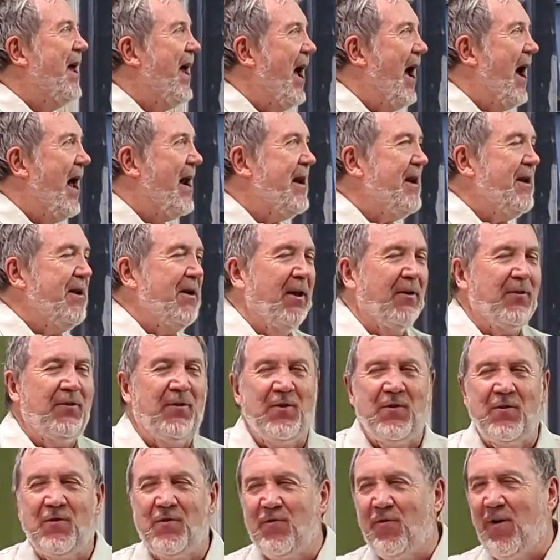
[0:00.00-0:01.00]
and he
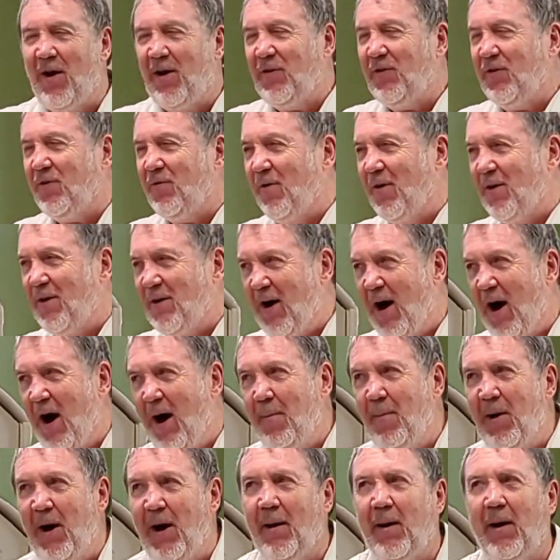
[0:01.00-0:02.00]
doesn't trust
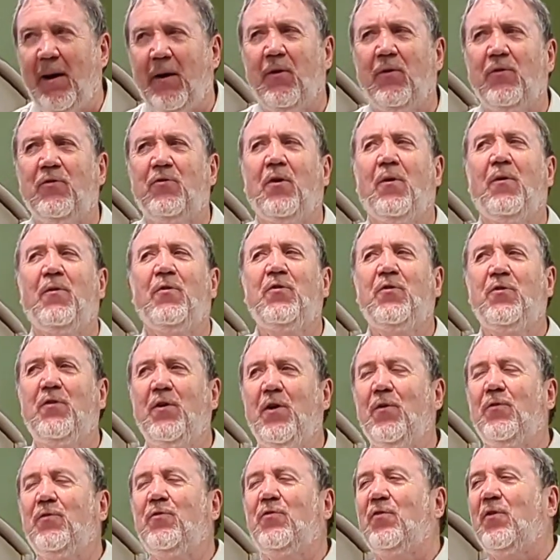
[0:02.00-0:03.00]
Radama because there are
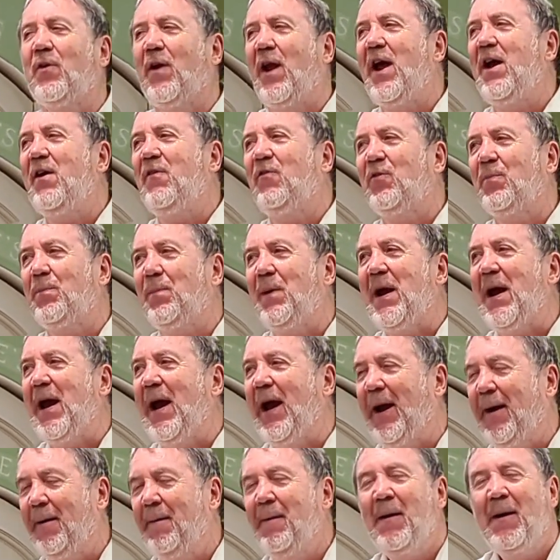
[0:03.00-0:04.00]
still slaves
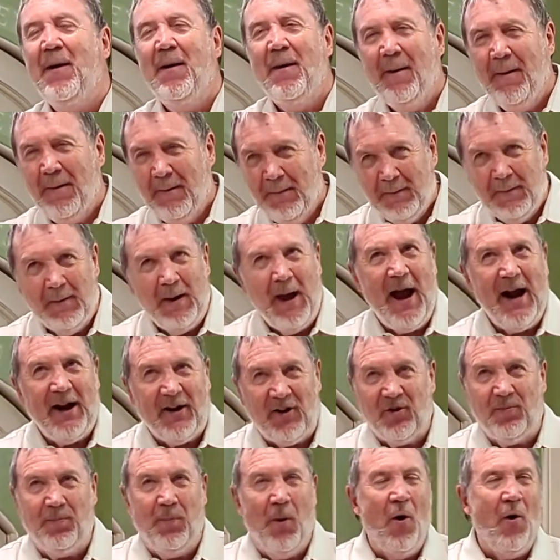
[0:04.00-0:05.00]
being
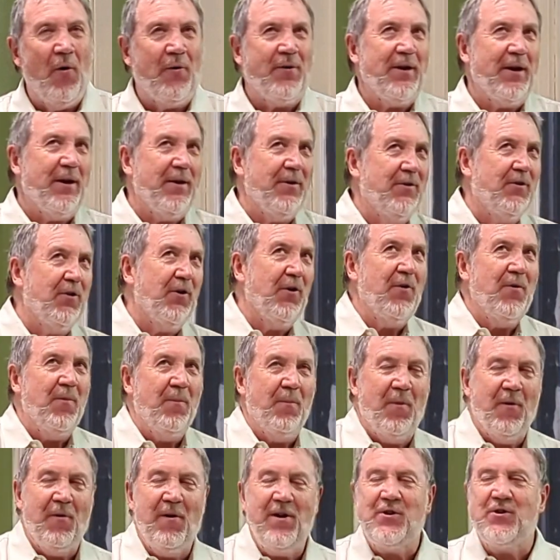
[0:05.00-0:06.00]
exported to
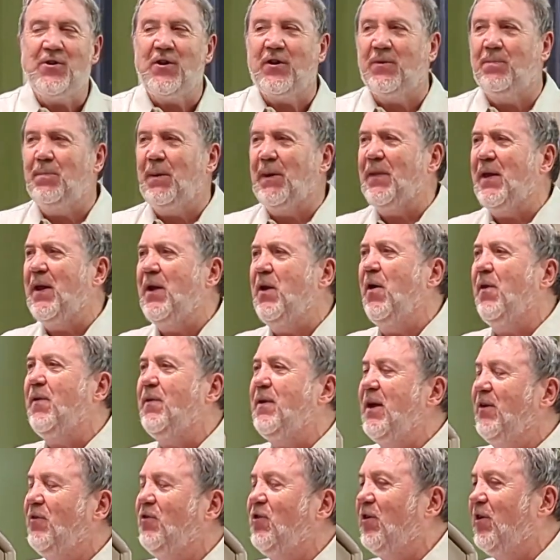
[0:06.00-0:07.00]
Mauritius, but they're not
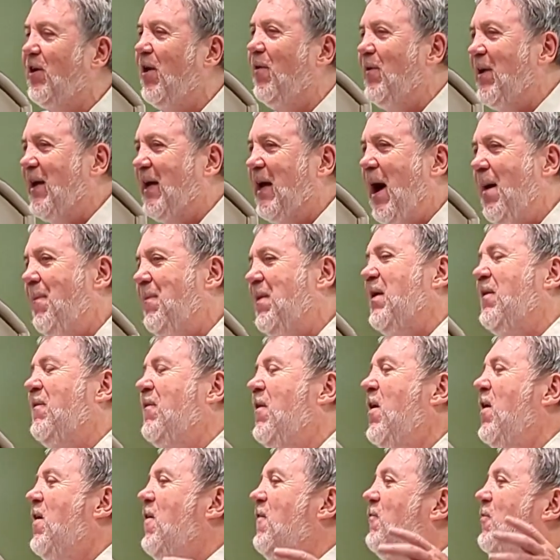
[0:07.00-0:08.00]
necessarily coming
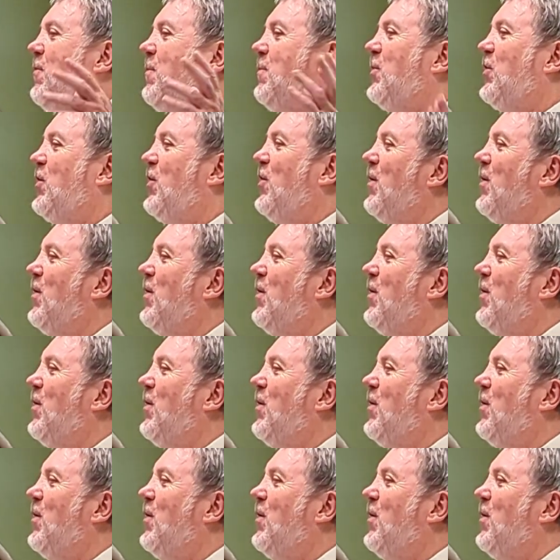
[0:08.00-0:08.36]
from